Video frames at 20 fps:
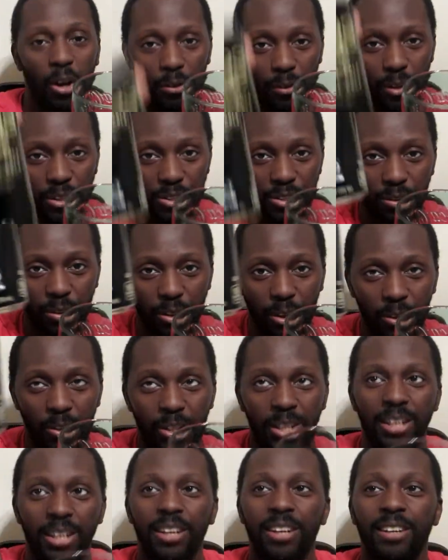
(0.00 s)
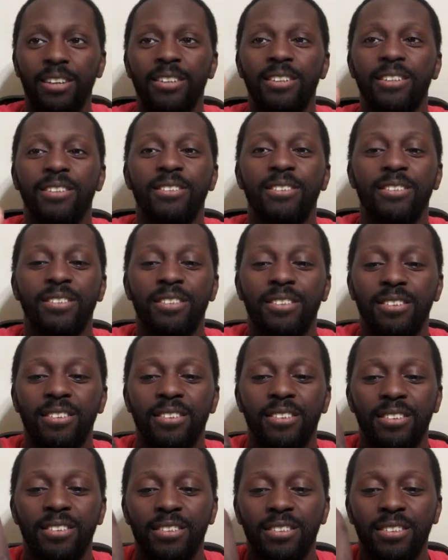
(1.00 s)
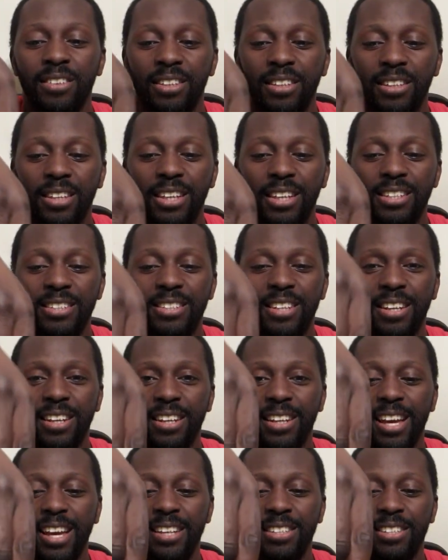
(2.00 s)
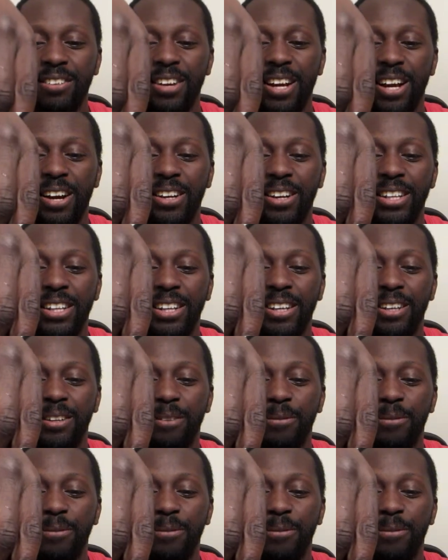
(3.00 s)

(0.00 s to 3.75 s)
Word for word: original cola into the glass of irony,